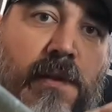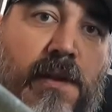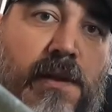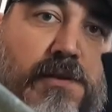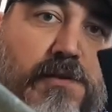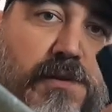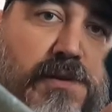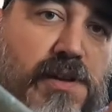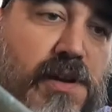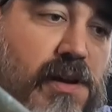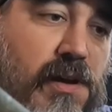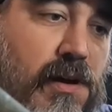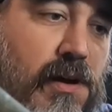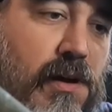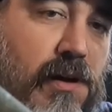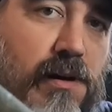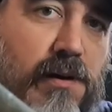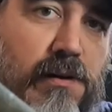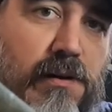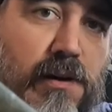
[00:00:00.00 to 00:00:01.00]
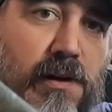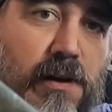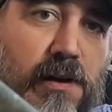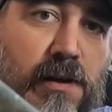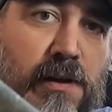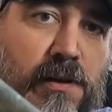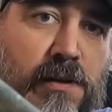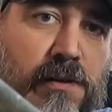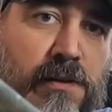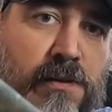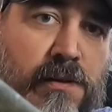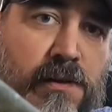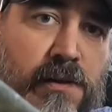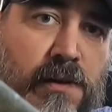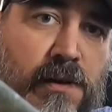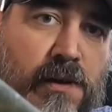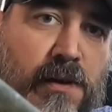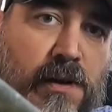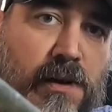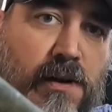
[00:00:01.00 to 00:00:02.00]
is we take our uh,
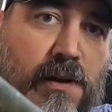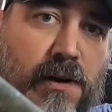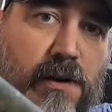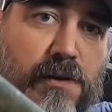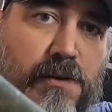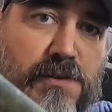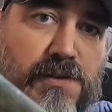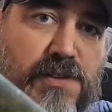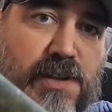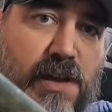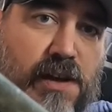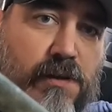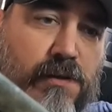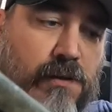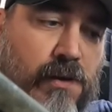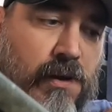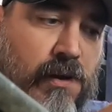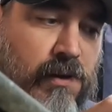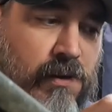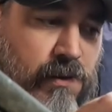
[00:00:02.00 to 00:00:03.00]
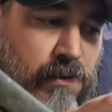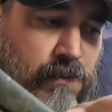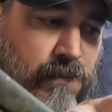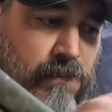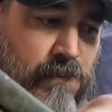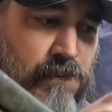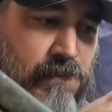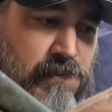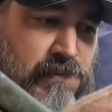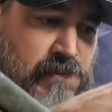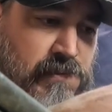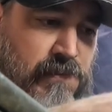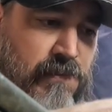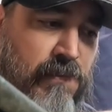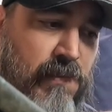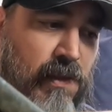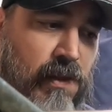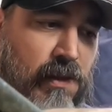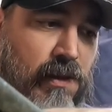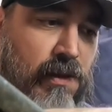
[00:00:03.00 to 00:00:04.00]
our new saddle,
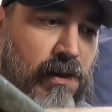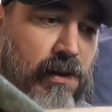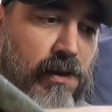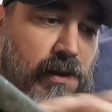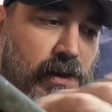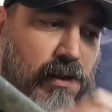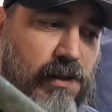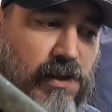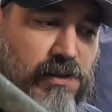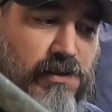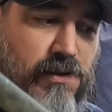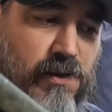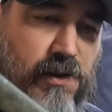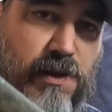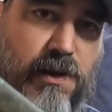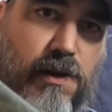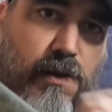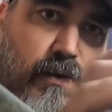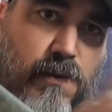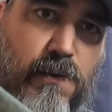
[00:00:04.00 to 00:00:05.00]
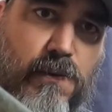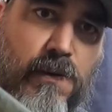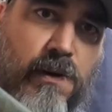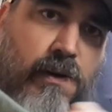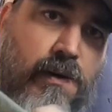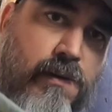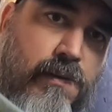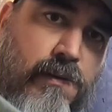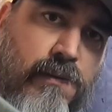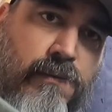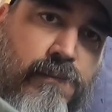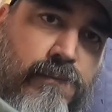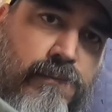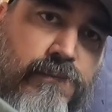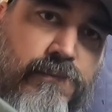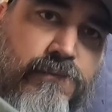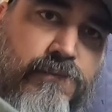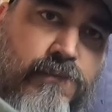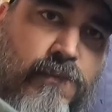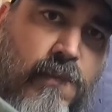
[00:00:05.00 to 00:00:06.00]
and that's going to go
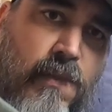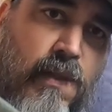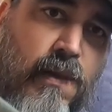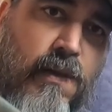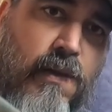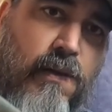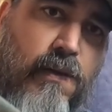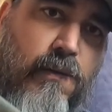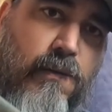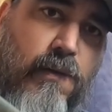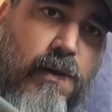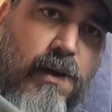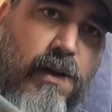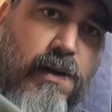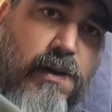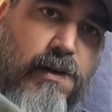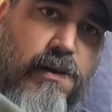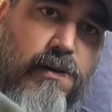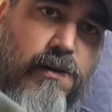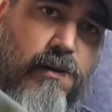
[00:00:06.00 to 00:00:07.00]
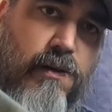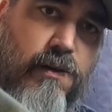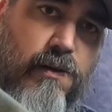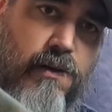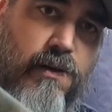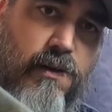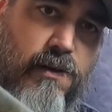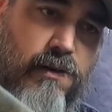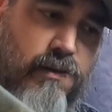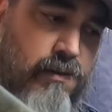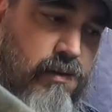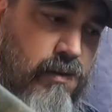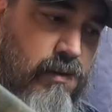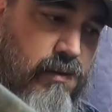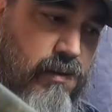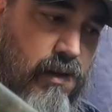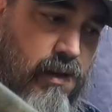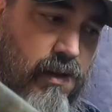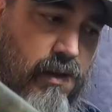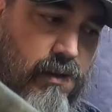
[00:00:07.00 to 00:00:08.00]
right here on our
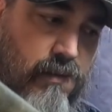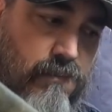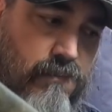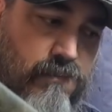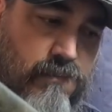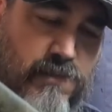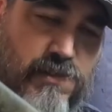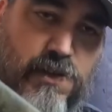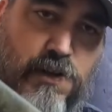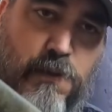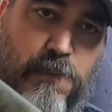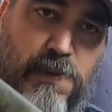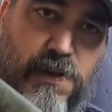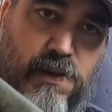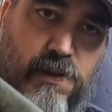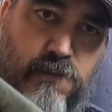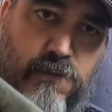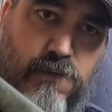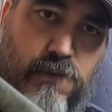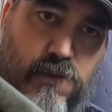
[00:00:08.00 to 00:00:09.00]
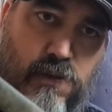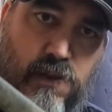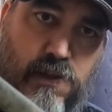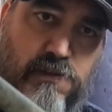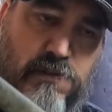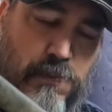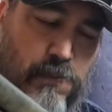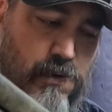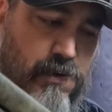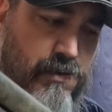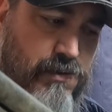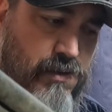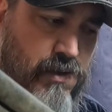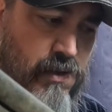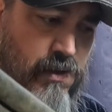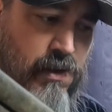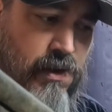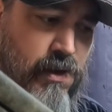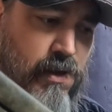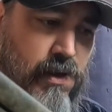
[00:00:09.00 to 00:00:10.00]
uh, center pin for the leaf springs.
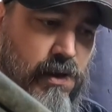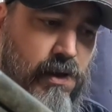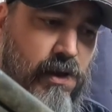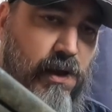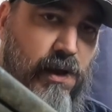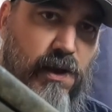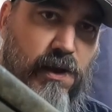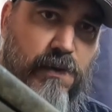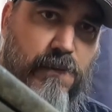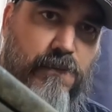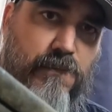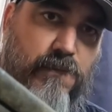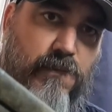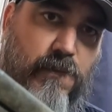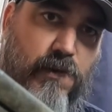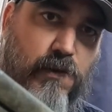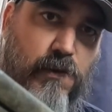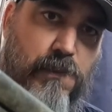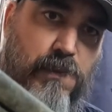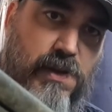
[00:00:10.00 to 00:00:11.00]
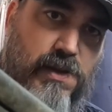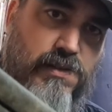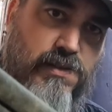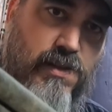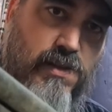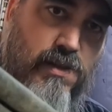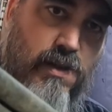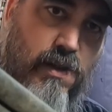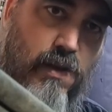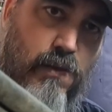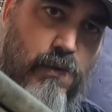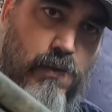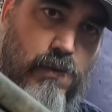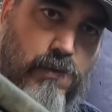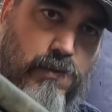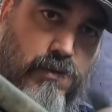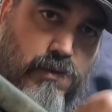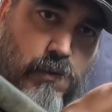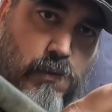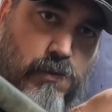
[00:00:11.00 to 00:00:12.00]
Um, you're going to place that
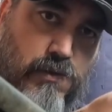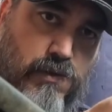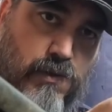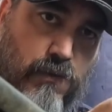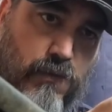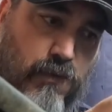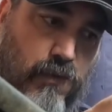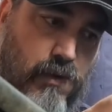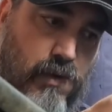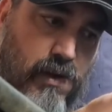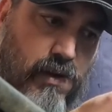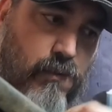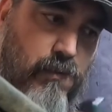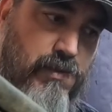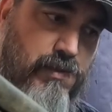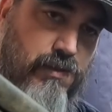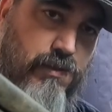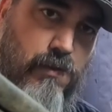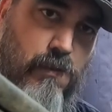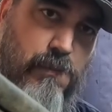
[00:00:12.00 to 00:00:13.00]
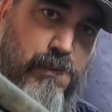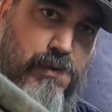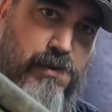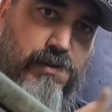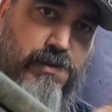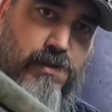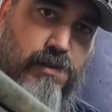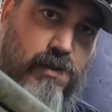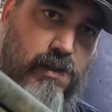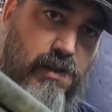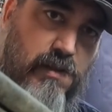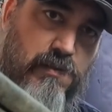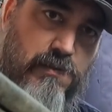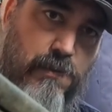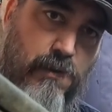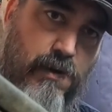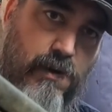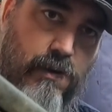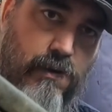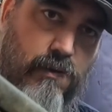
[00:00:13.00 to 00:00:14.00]
hole towards the front, which is going to push the leaf
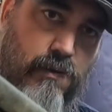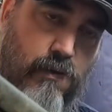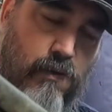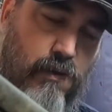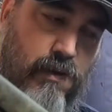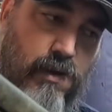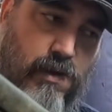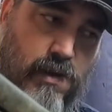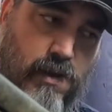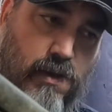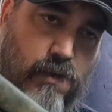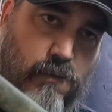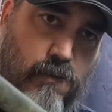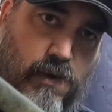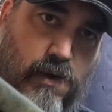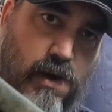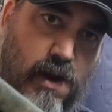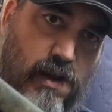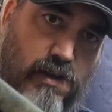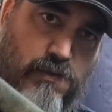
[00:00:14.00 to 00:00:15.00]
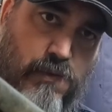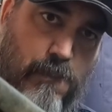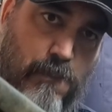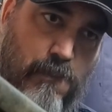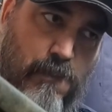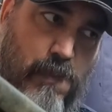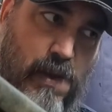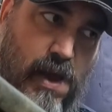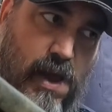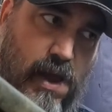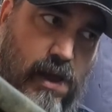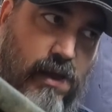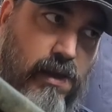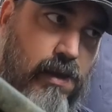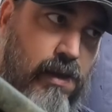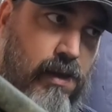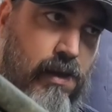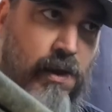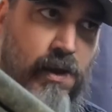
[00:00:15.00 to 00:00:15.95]
spring or the uh, rear axle back.